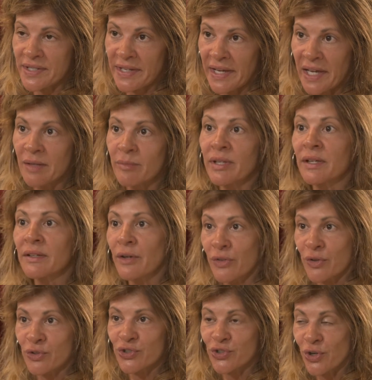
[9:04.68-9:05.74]
Anatomy and
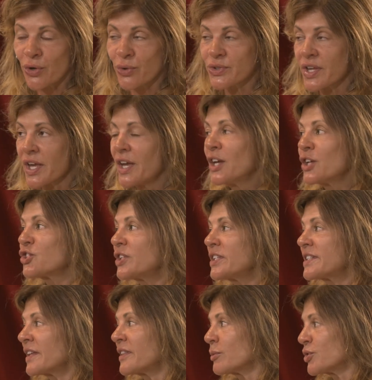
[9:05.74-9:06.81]
other shows, she
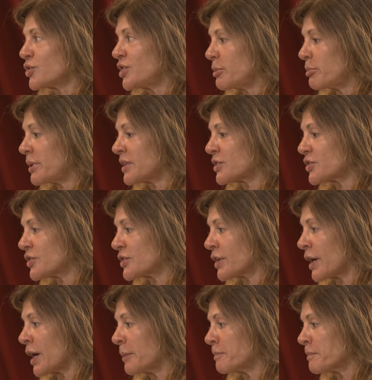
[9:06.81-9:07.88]
said that when she pitched,
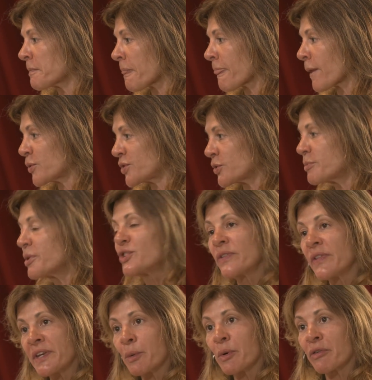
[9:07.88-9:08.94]
she was
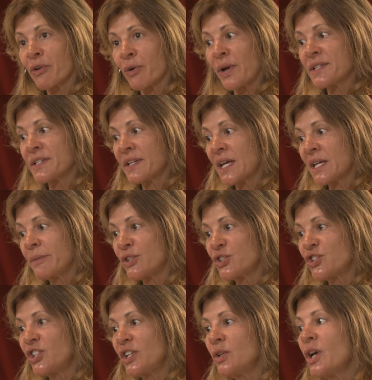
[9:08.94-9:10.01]
pitching the network for Grey's Anatomy,
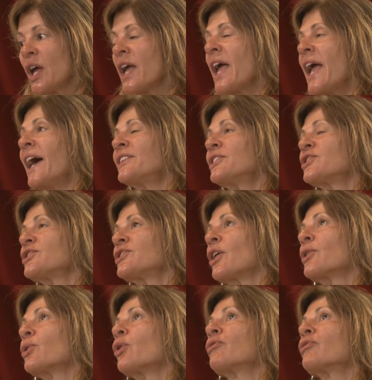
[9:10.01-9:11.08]
she had to
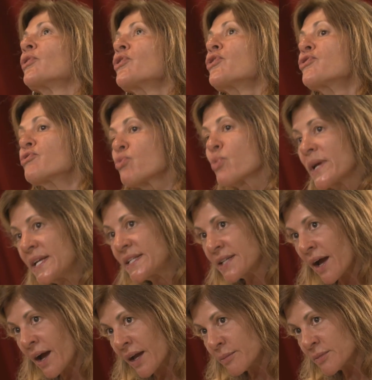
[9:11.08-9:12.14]
start over 3
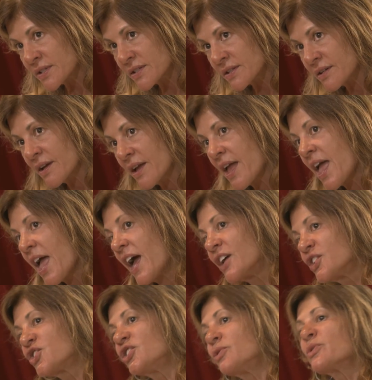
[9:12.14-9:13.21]
times,
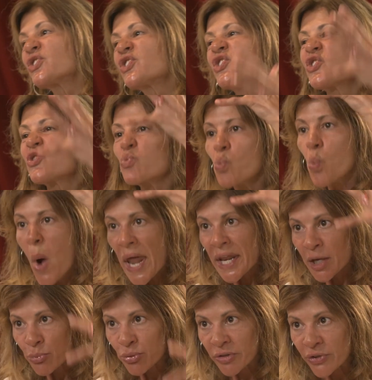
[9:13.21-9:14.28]
and she was
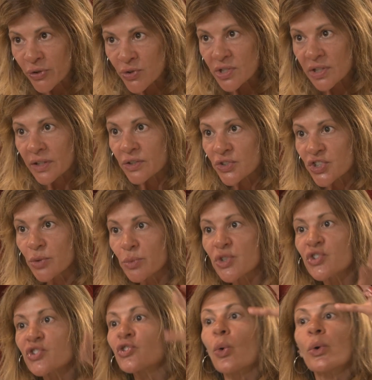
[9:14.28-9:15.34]
sweating profusely. She
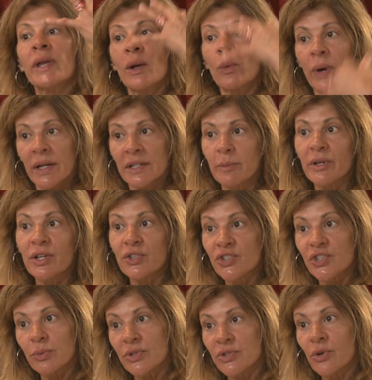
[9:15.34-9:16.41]
was soaking wet because
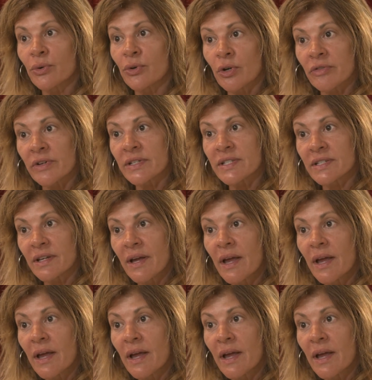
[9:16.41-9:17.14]
she was so nervous.